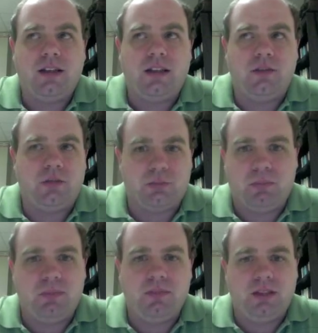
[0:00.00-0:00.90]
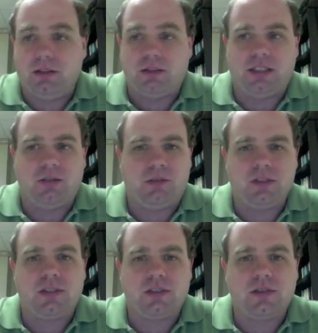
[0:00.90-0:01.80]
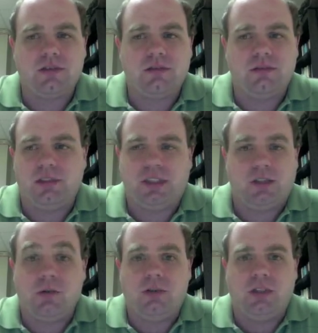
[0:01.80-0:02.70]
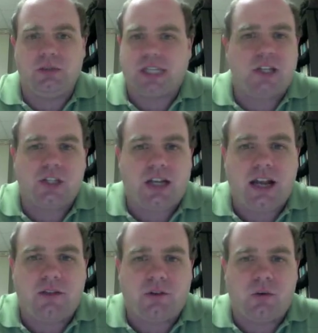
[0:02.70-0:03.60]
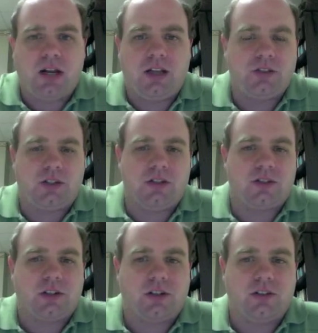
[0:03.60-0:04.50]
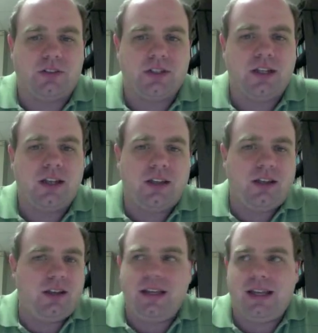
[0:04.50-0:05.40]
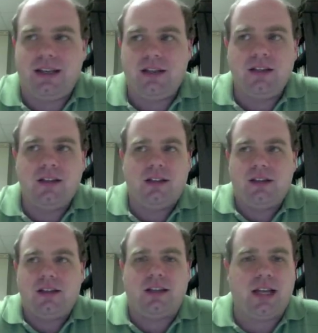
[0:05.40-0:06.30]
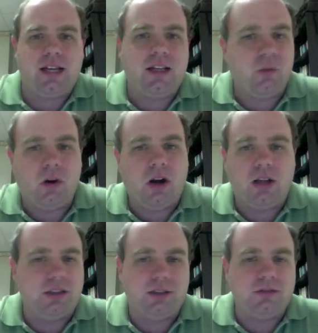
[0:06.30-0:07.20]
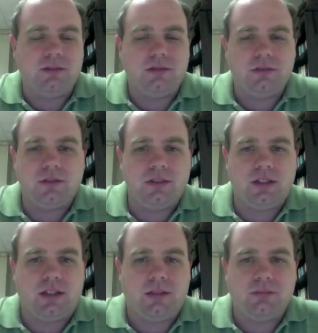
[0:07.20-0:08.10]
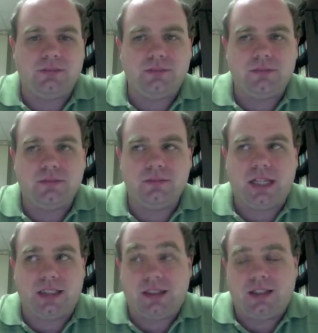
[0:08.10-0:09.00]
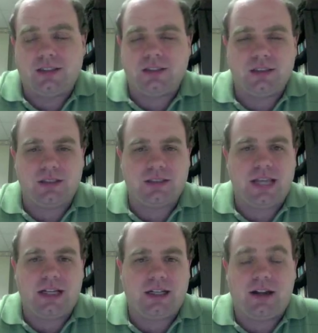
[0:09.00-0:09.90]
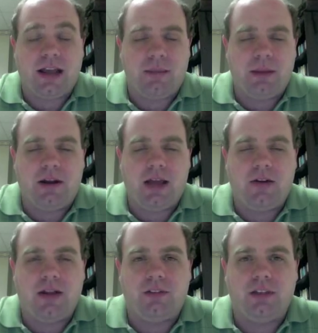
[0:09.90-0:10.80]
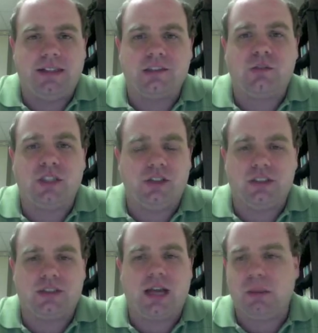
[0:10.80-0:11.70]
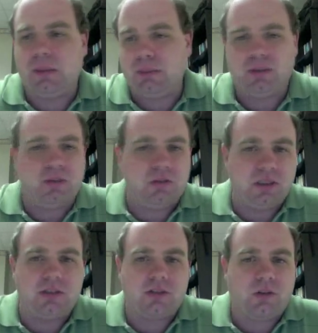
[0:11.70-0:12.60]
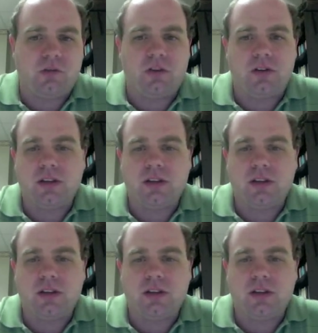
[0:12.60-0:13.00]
it was it looked like it was really cool and was catching on for a while in certain circles, and then it kind of hit a wall, and um, I think is staggering. I don't have the latest figures as to how many people use it and so forth,